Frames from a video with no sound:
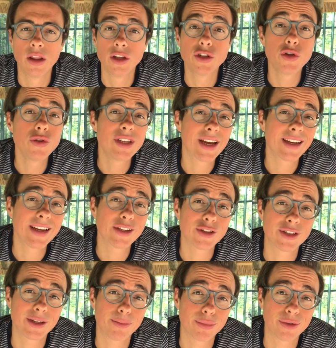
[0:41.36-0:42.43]
The two techniques
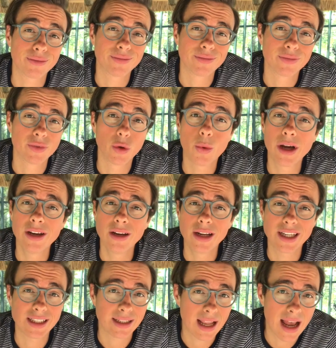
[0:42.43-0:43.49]
are simple. The one
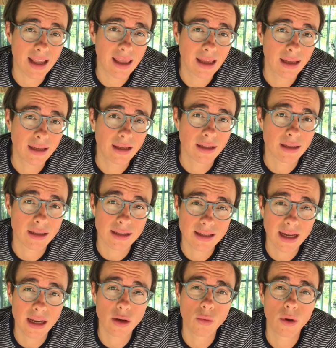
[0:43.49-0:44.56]
is liking, the
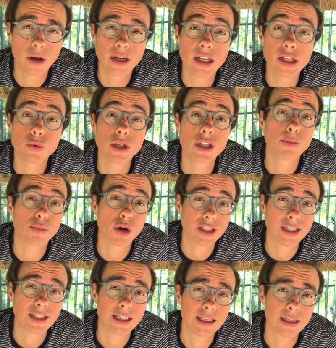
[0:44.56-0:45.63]
second one is
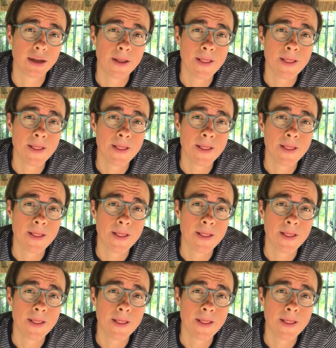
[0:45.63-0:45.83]
reciprocity.